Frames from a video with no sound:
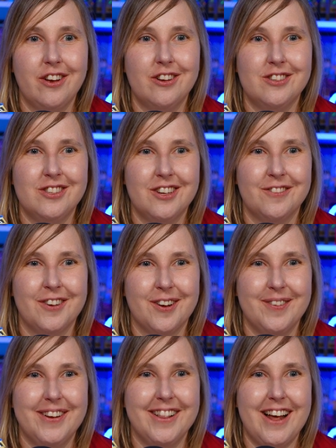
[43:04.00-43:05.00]
of good stuff
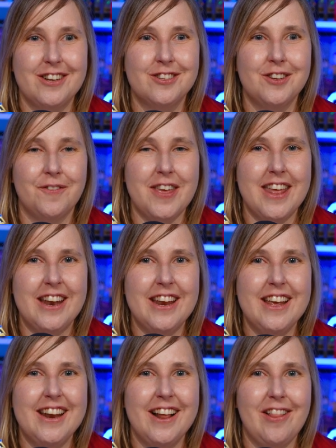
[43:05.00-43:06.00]
coming. A lot of stuff
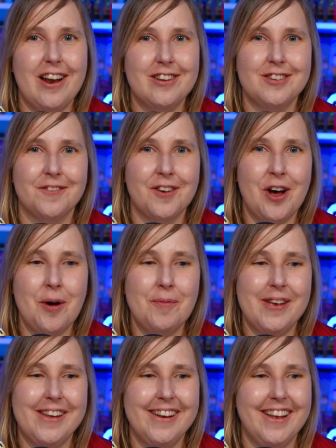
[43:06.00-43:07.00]
ending, a lot of stuff
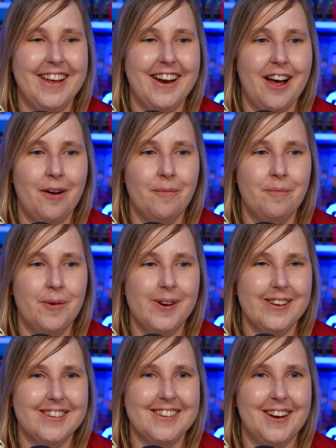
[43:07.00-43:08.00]
coming. And I'm
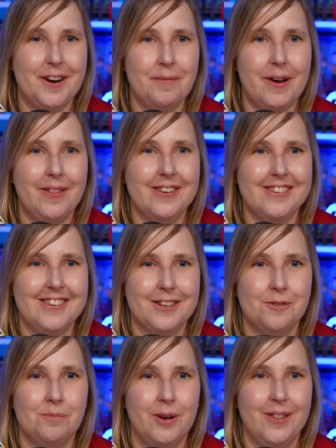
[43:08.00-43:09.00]
pretty excited about this
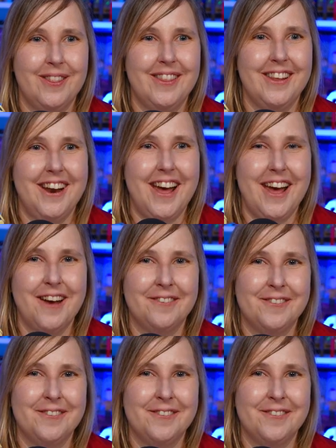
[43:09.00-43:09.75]
next month and a half.